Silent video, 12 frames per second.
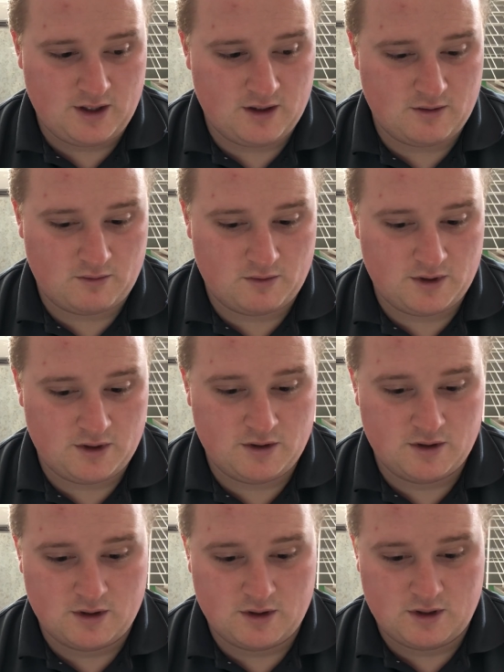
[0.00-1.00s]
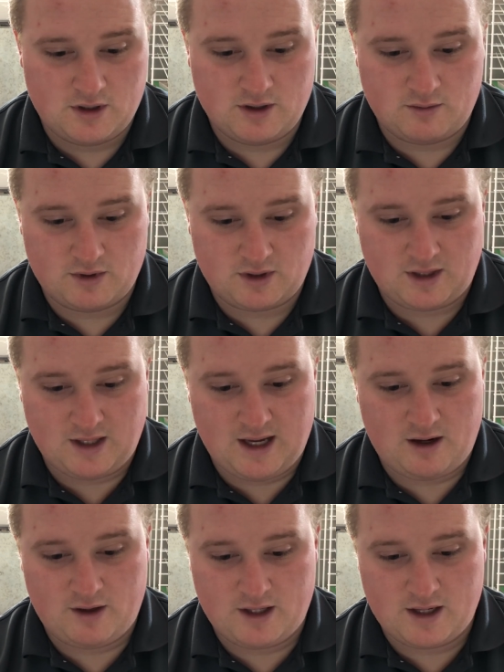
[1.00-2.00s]
it would
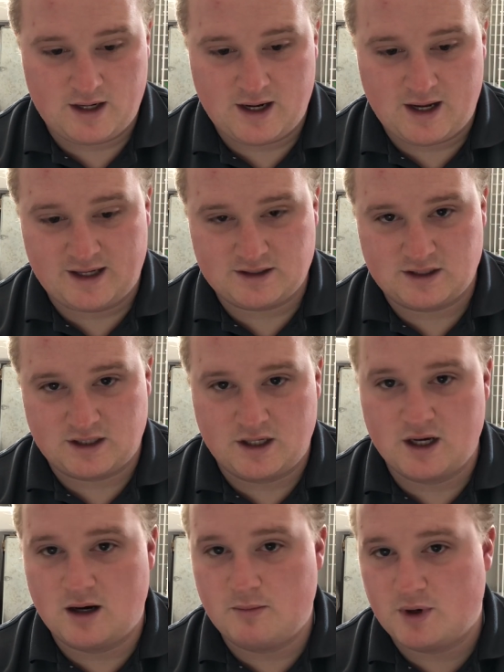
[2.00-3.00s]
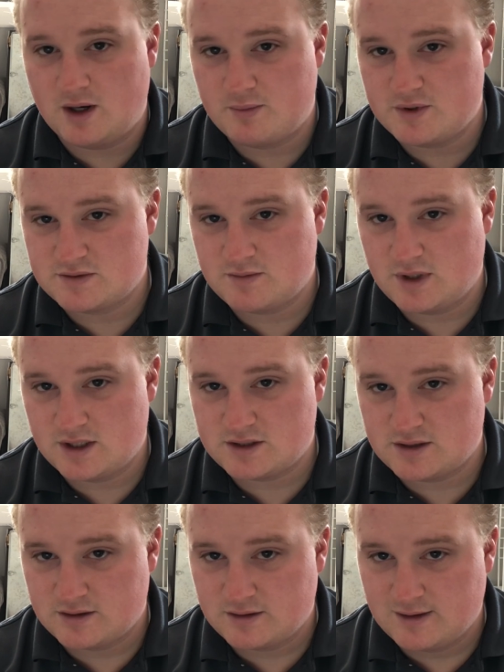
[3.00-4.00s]
allow it not to gump up as
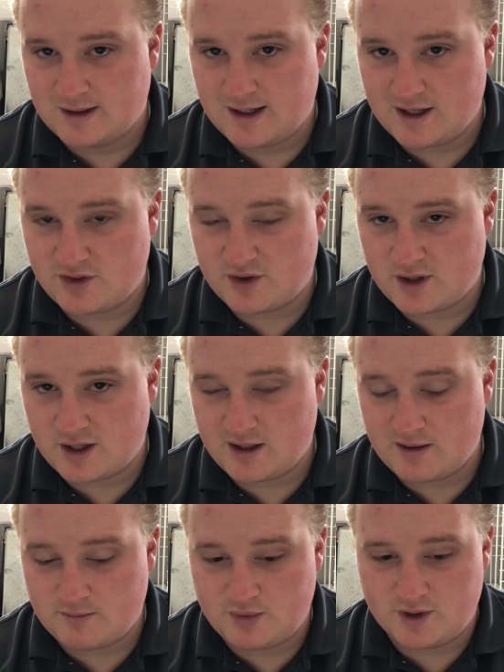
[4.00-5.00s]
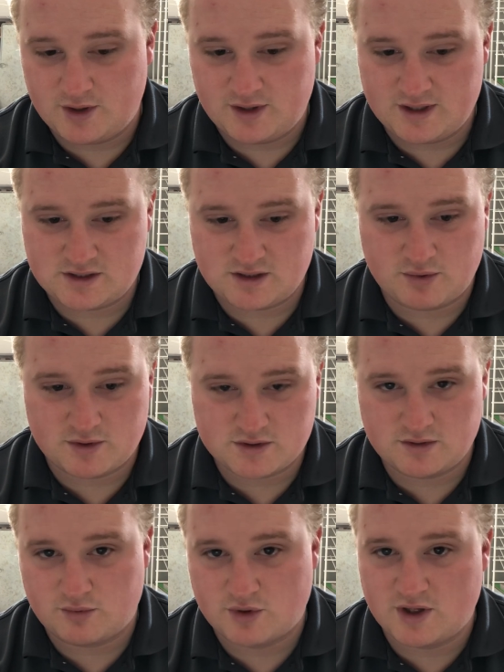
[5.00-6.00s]
much, I thought, but that's a
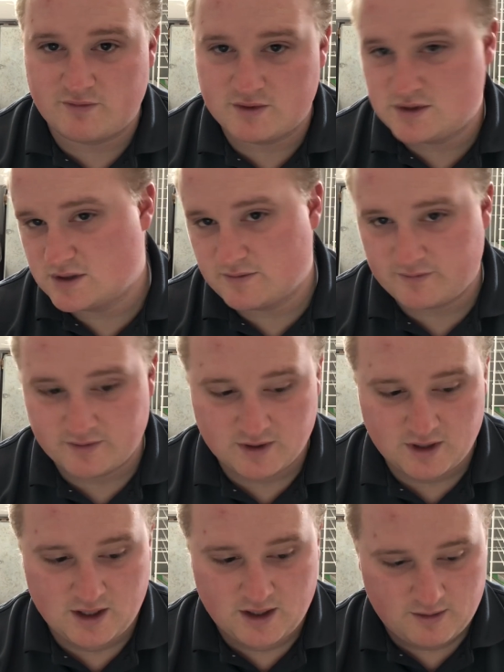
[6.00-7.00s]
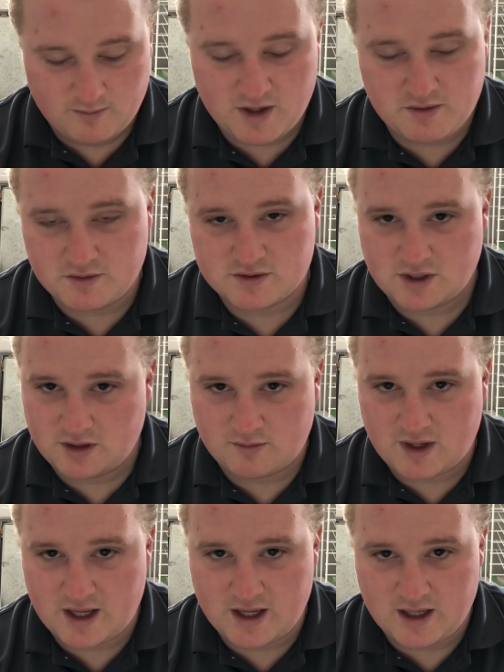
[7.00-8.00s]
personal preference. If maybe it was all in
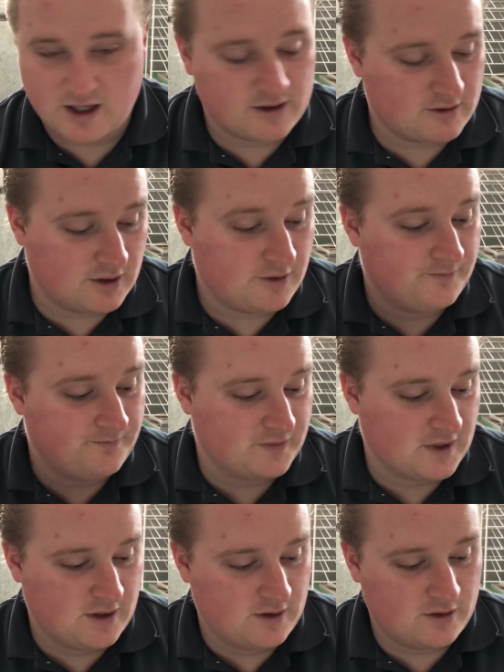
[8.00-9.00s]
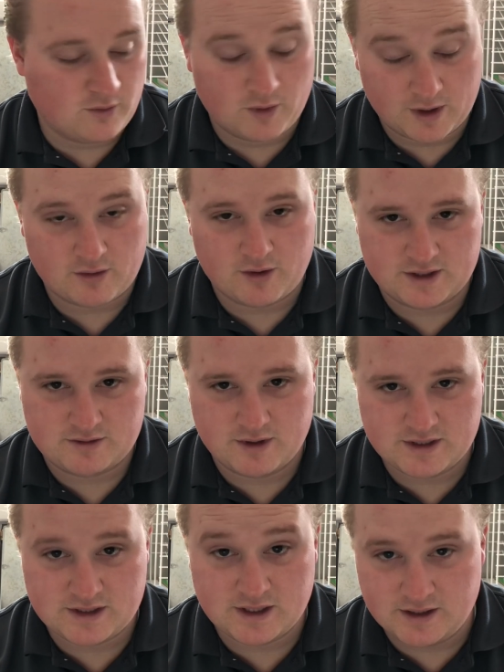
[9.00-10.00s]
my head, I don't know. The one cross
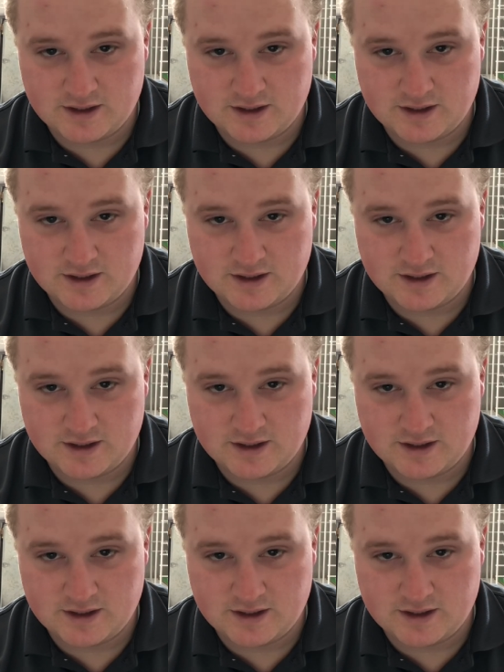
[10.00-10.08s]
race I